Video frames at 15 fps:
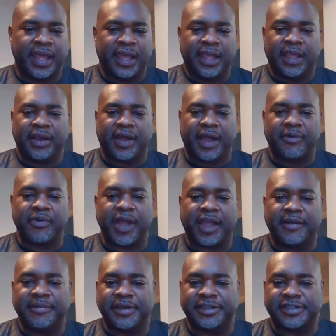You know, I
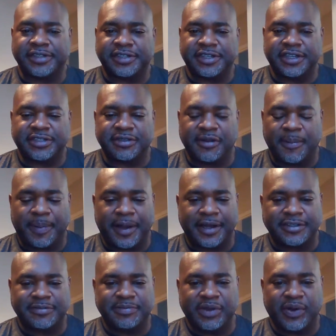recommend Success Through a
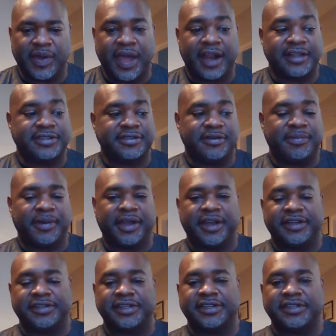Positive Mental Attitude
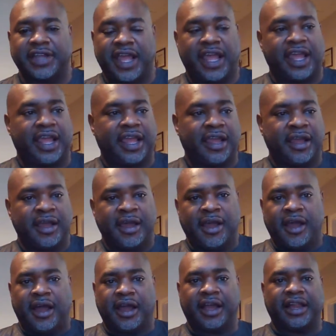because it's a
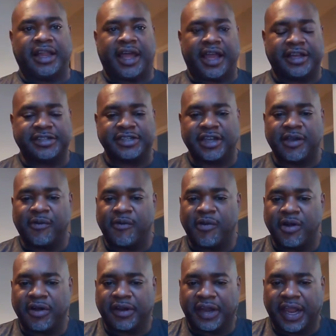a classic
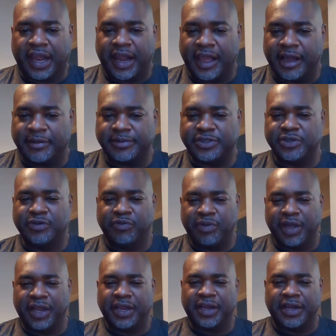work that helps you
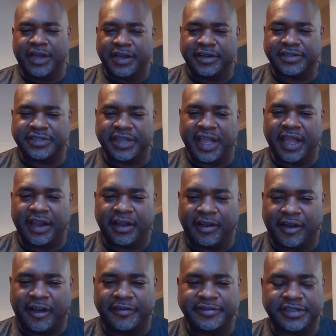really to understand the
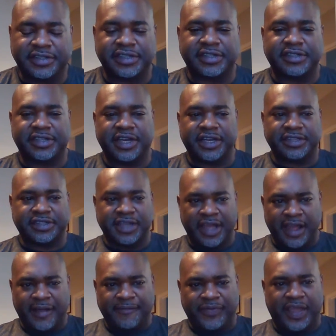laws of success
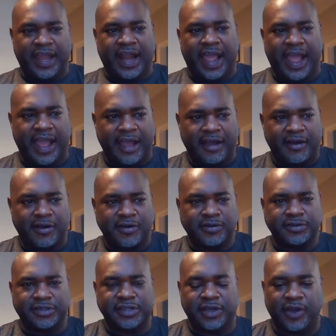and
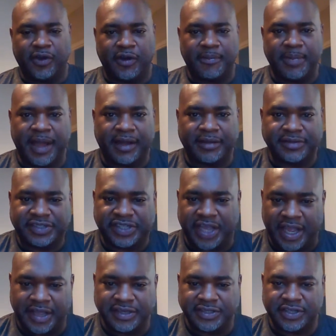how to go about
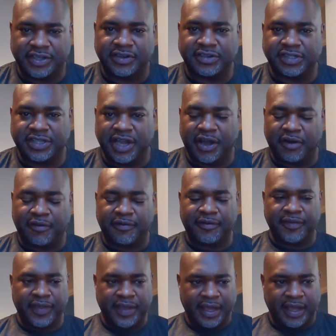changing yourself
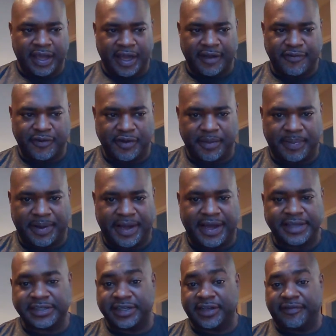uh, for the
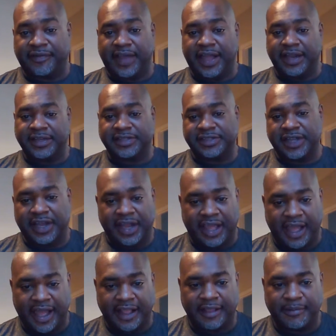positive and the study
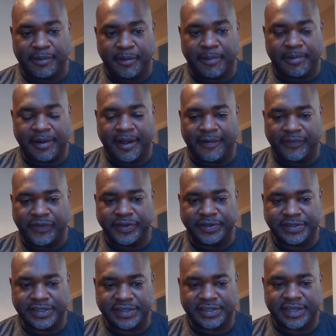guide, the blueprint to
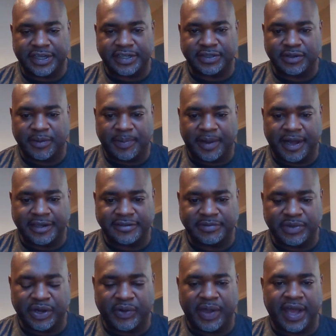success through a positive
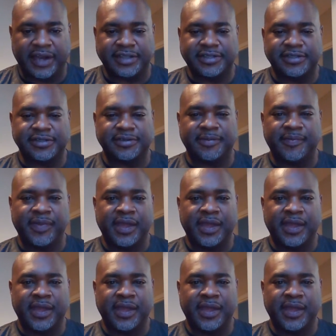mental attitude,